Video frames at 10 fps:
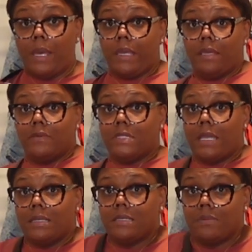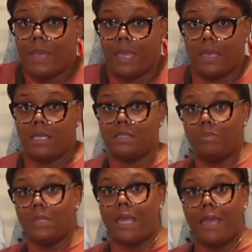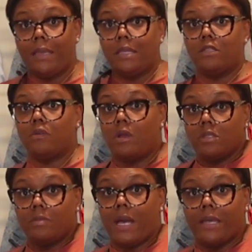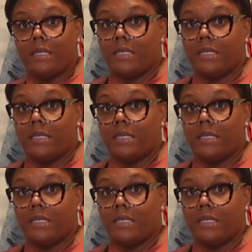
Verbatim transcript: might even take this bag. It's black, it's crossbody,